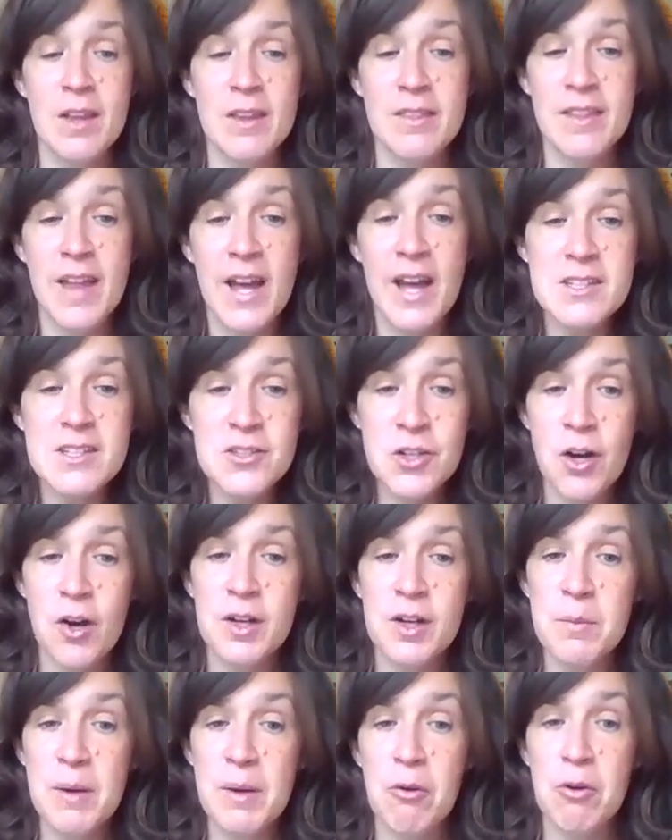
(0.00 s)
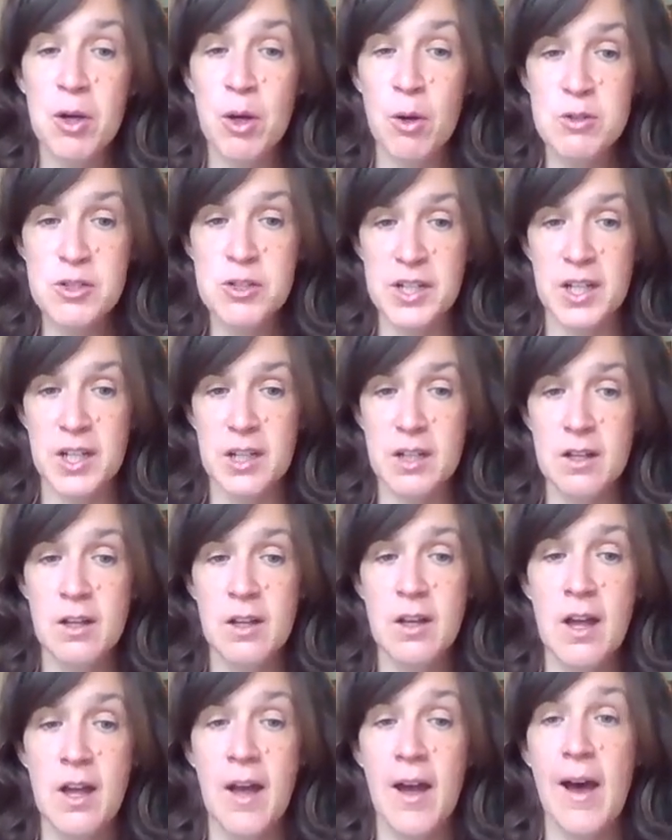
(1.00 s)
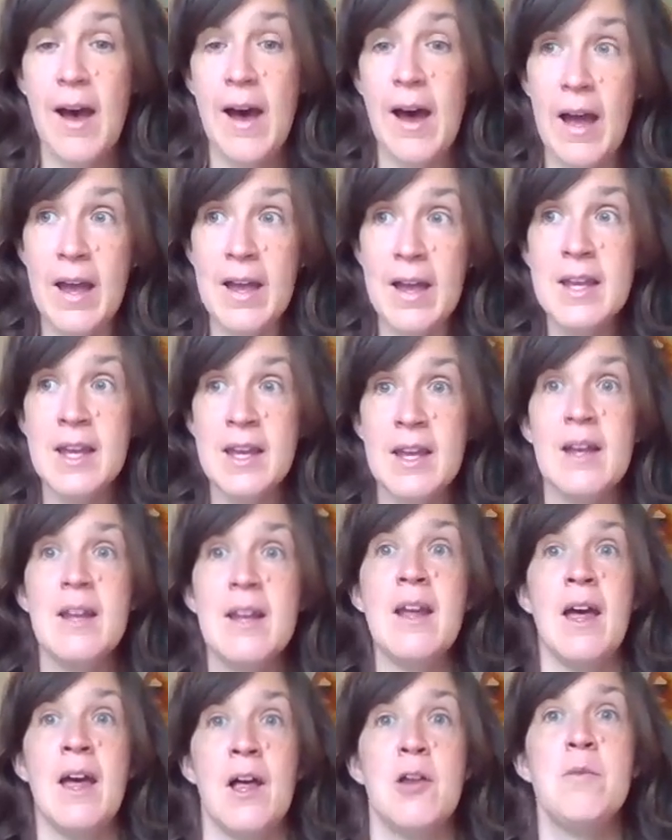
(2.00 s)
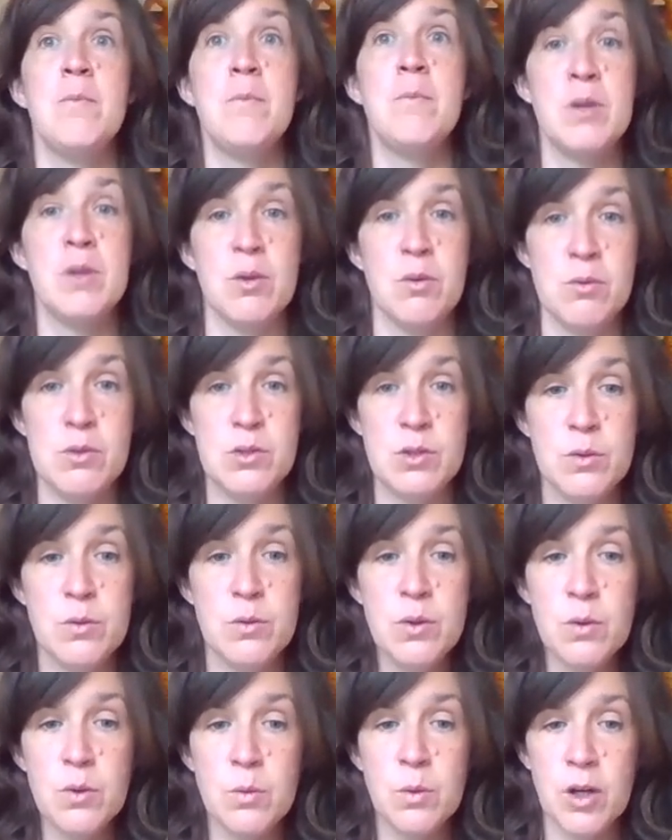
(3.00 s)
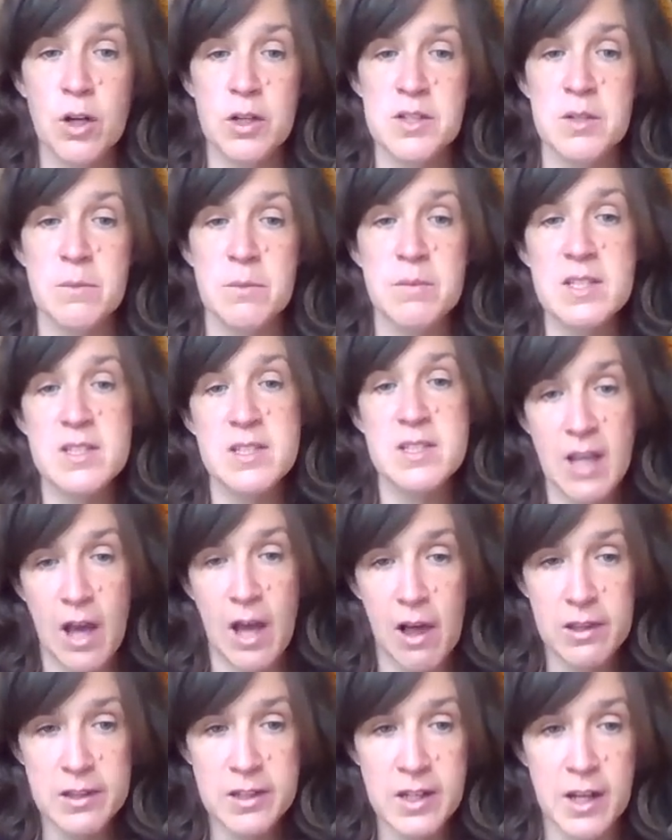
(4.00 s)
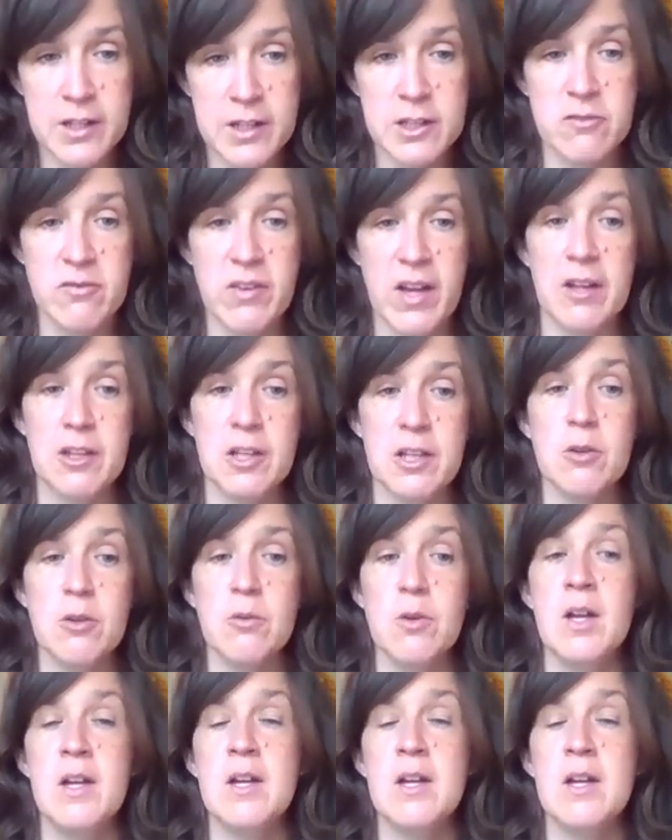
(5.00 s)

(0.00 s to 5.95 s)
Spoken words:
Let's talk about coaching. I can help you do the work to be solid on your value,